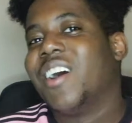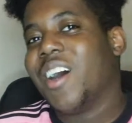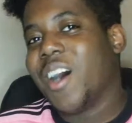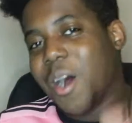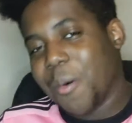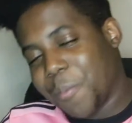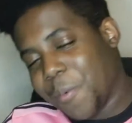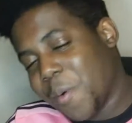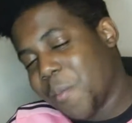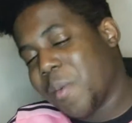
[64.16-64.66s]

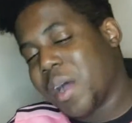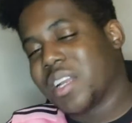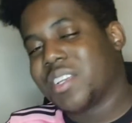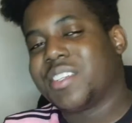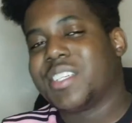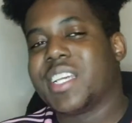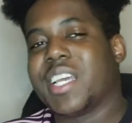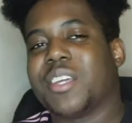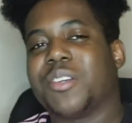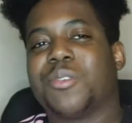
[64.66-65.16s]
up on my
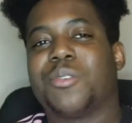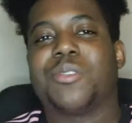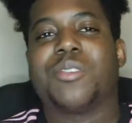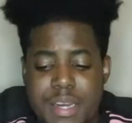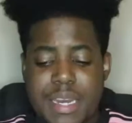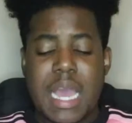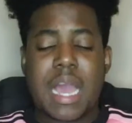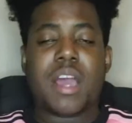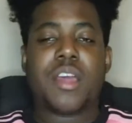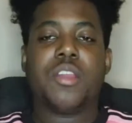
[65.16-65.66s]
channel.
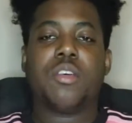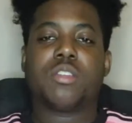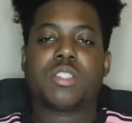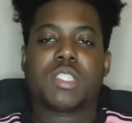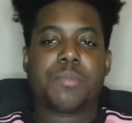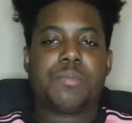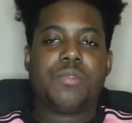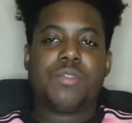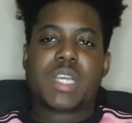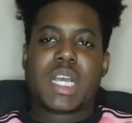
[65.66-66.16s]
Now, I know
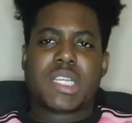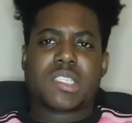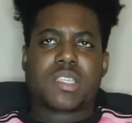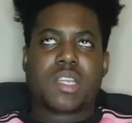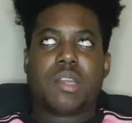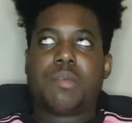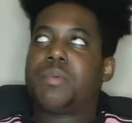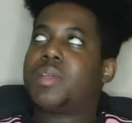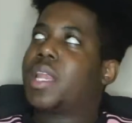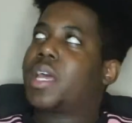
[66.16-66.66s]
some of you guys are
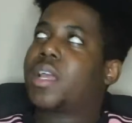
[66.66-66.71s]
gonna be